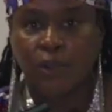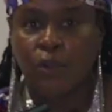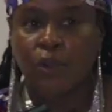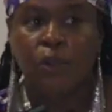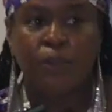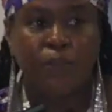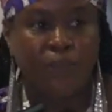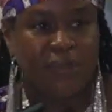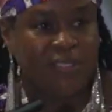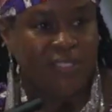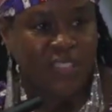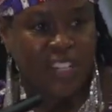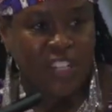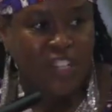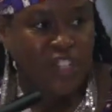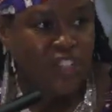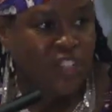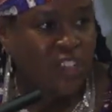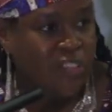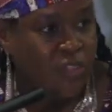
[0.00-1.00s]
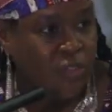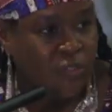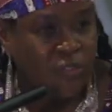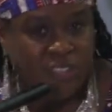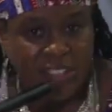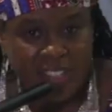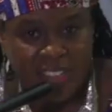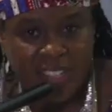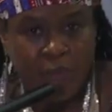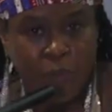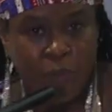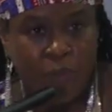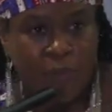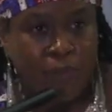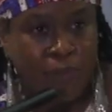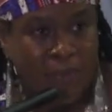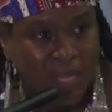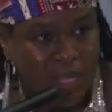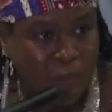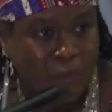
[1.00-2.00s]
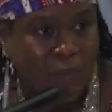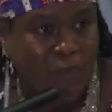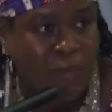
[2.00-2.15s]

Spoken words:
Now, compensation is obviously where many